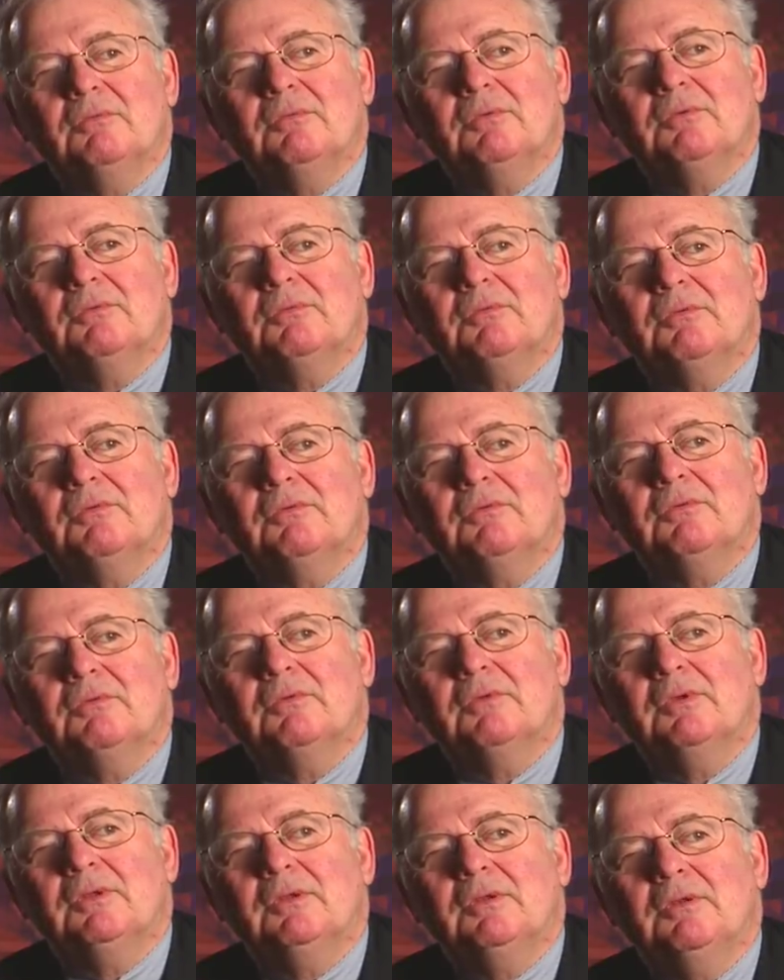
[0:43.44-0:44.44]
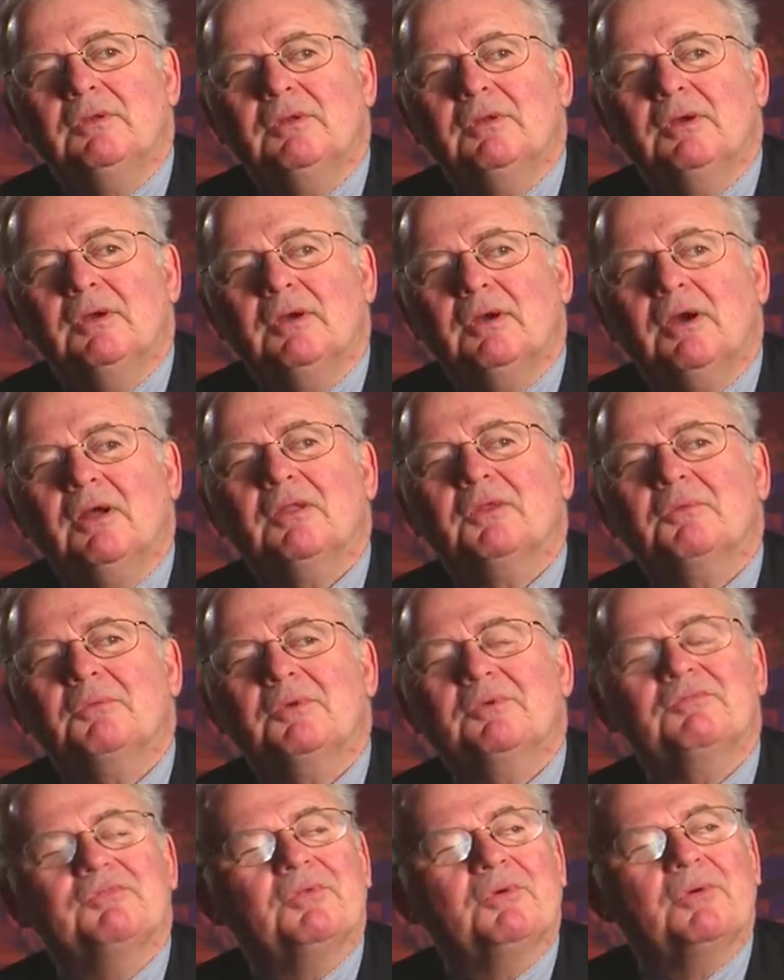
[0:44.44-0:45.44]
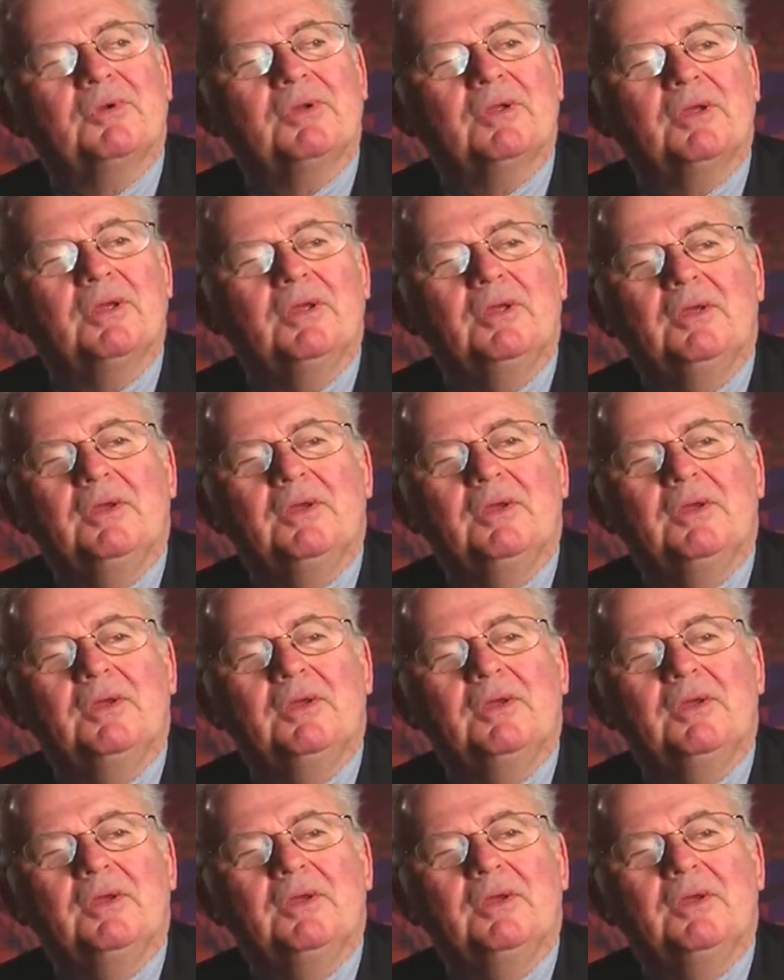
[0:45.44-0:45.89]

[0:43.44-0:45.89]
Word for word: which was in Hollywood, Florida,